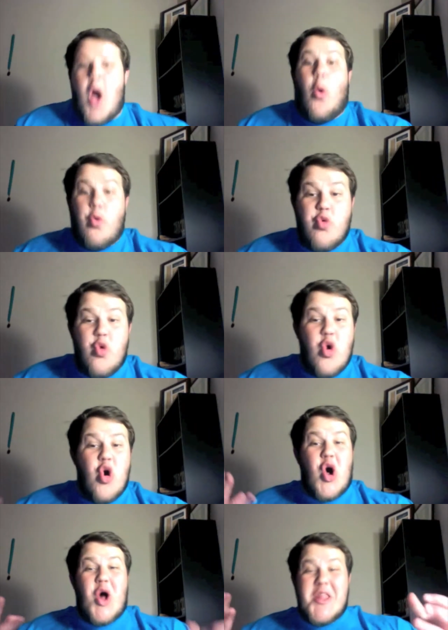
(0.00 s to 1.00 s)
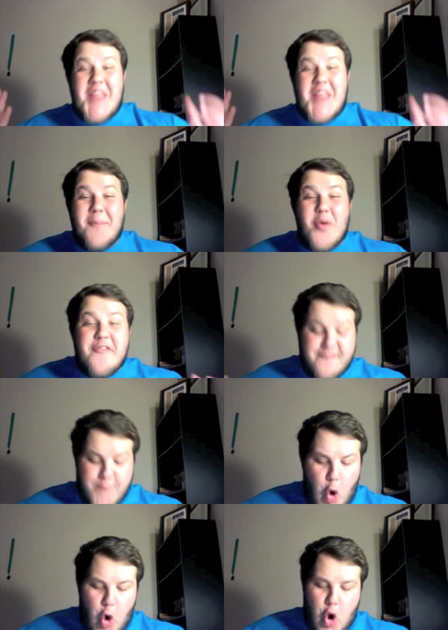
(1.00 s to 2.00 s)
Rule number
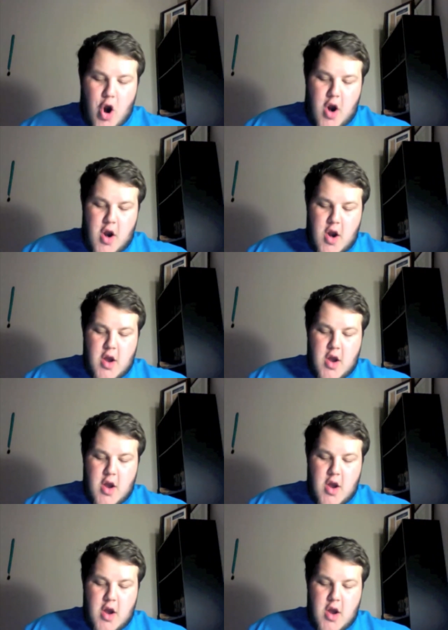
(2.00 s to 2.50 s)
four.